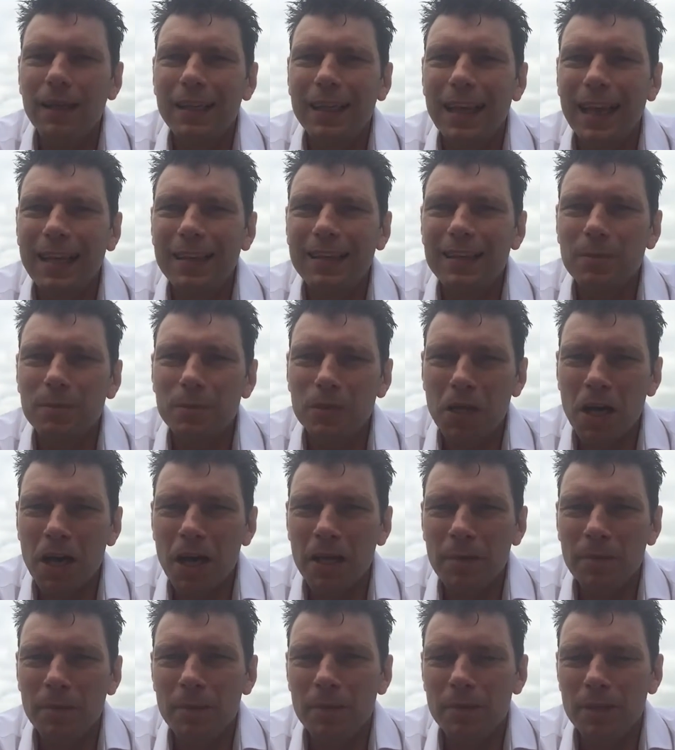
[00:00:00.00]
Get some
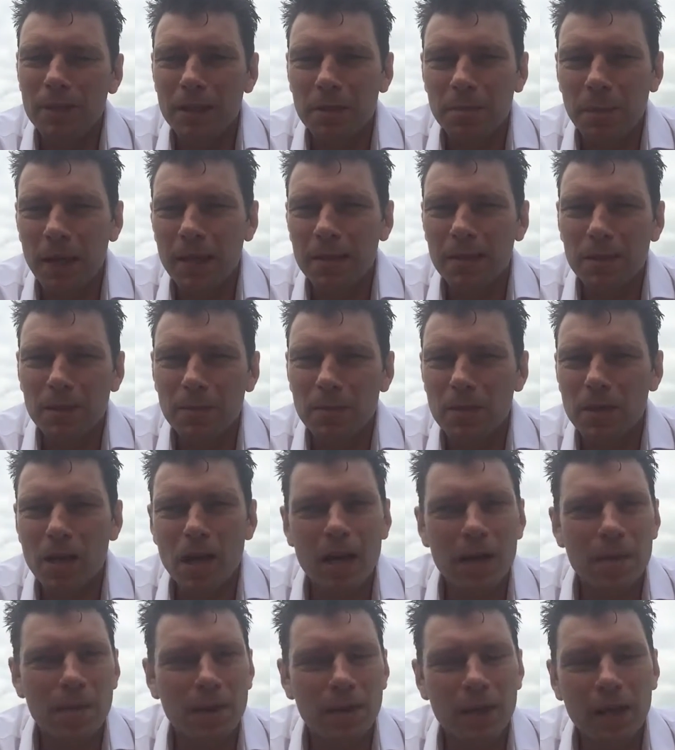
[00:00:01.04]
time, spend some
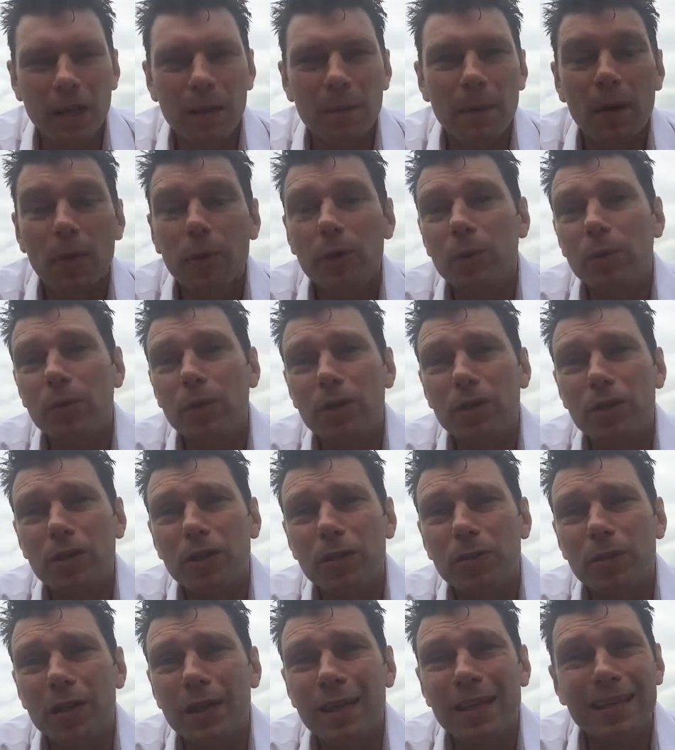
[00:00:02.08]
time, think about what you want to
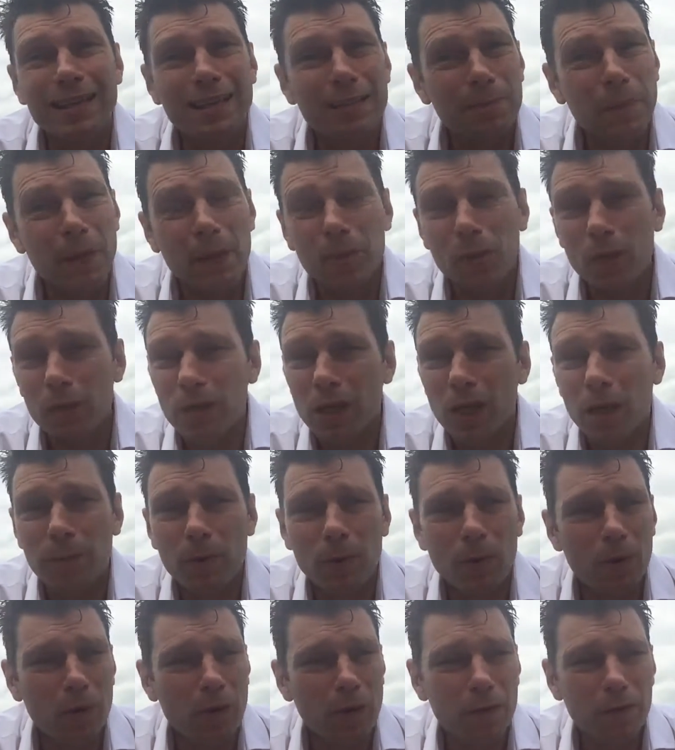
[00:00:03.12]
do. Spend more time
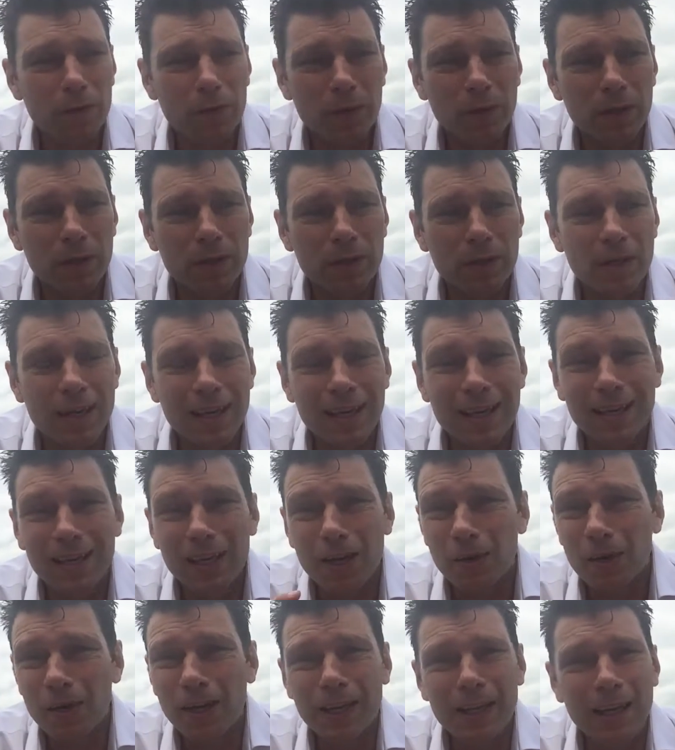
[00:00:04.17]
with your loved ones.
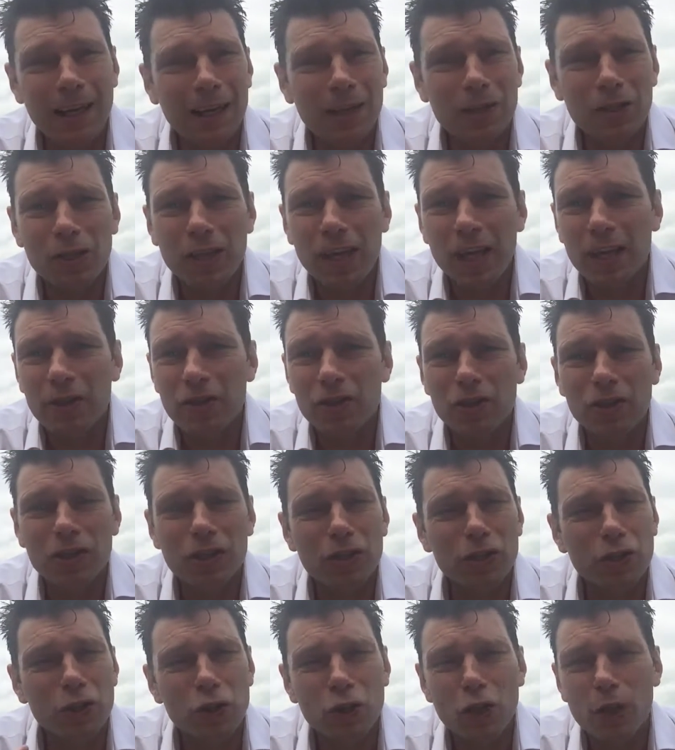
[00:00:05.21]
Go and get that education.
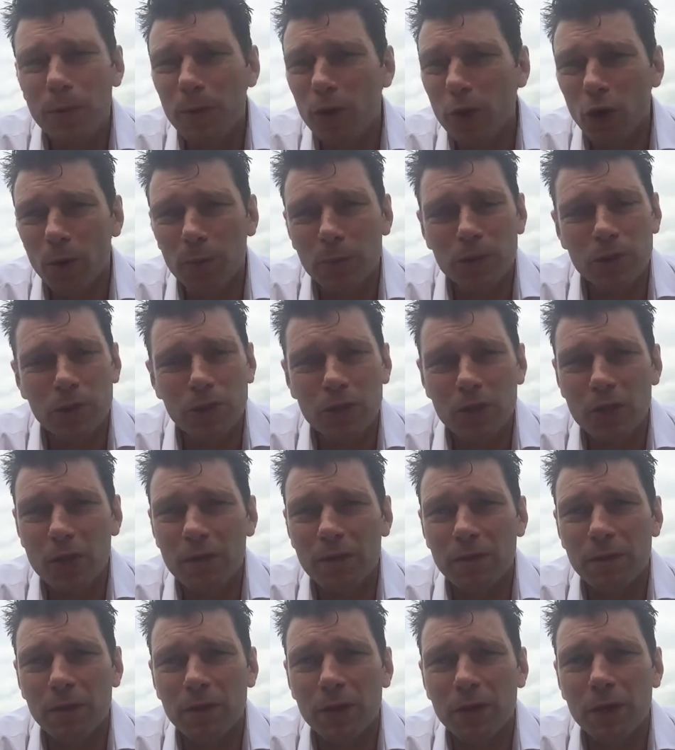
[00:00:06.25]
There's so many options
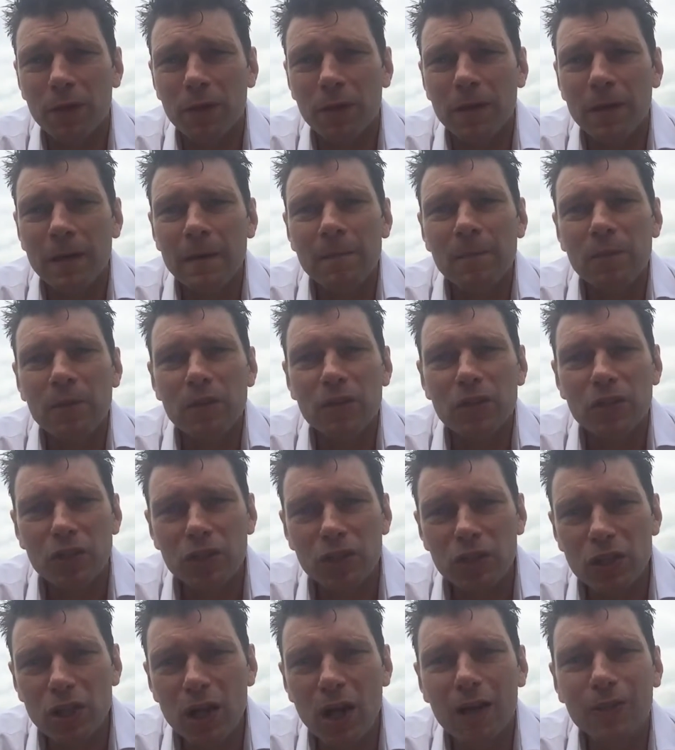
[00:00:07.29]
here for you.
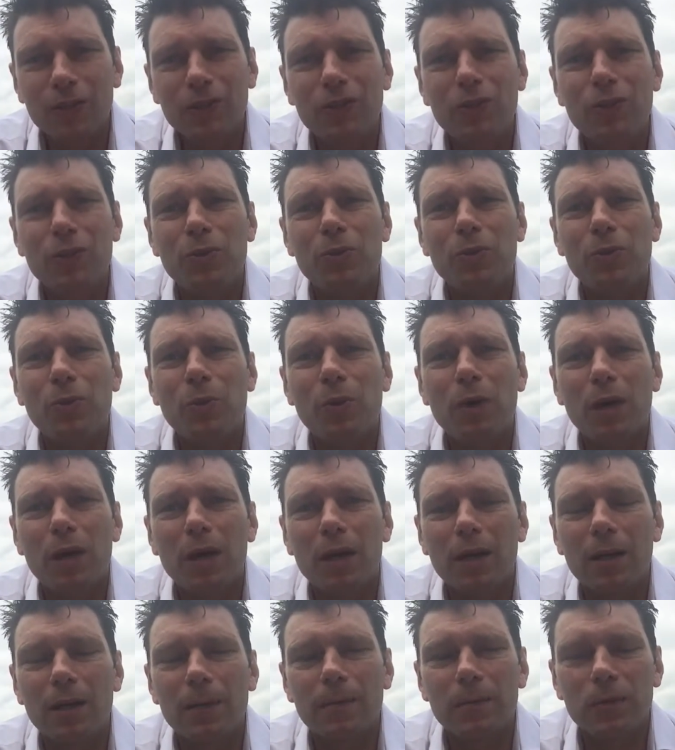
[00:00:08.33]
Start to do the
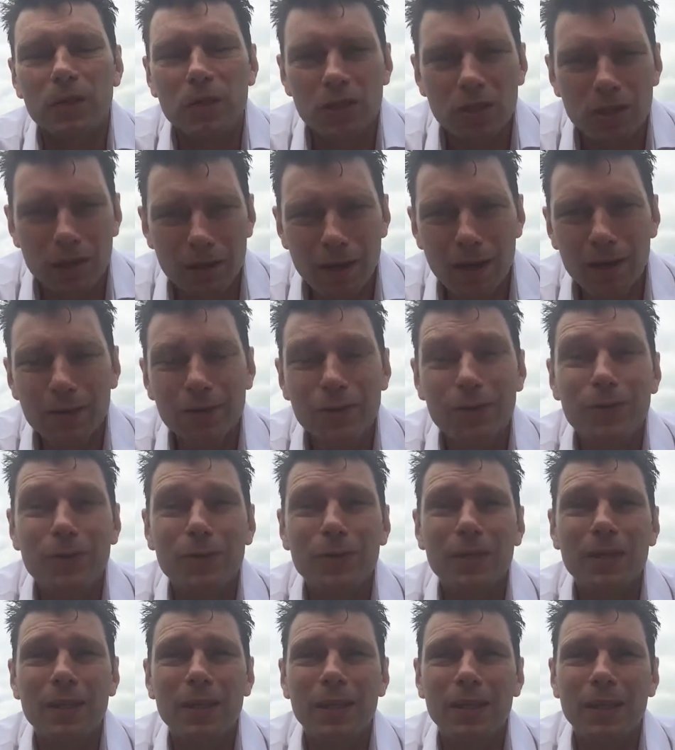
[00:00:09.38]
work. Start to do
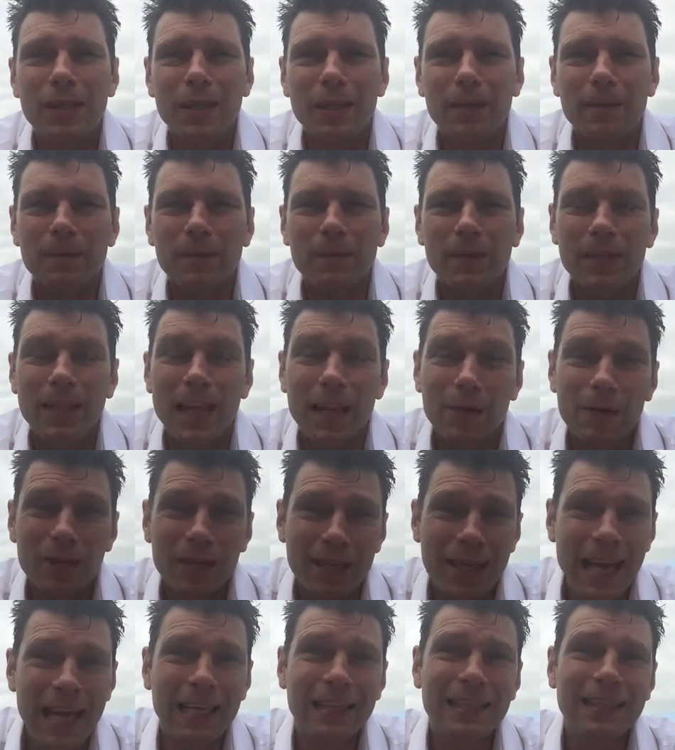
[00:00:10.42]
the thinking. Now in the
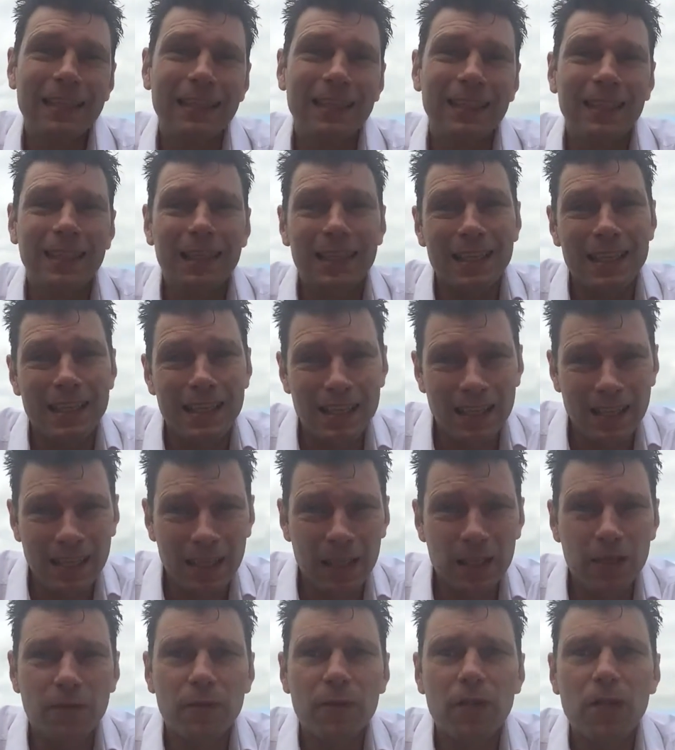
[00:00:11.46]
next
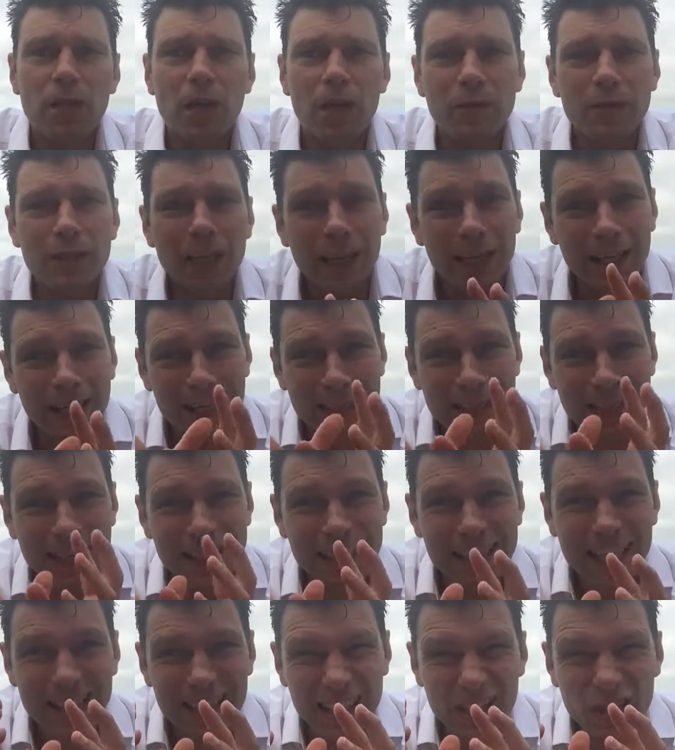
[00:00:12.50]
6 videos, I'm going to take
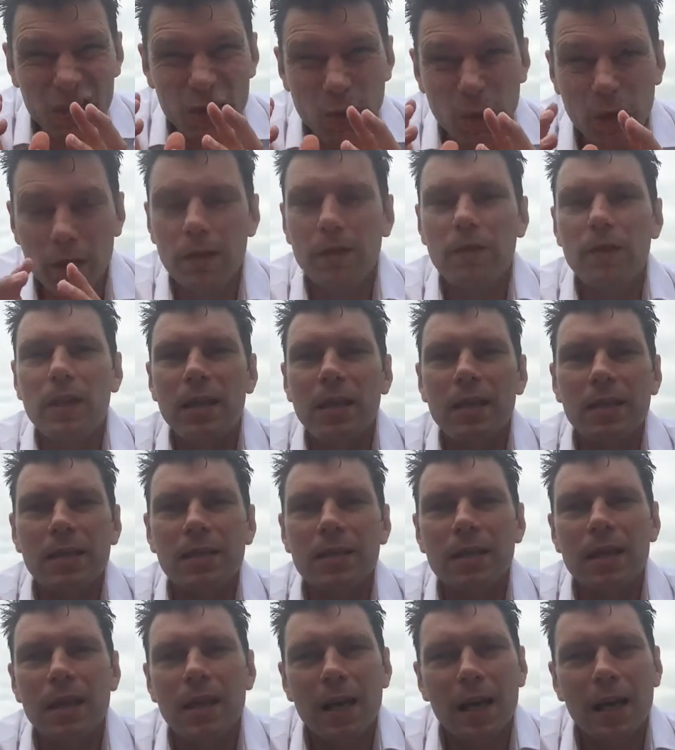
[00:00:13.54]
each one of these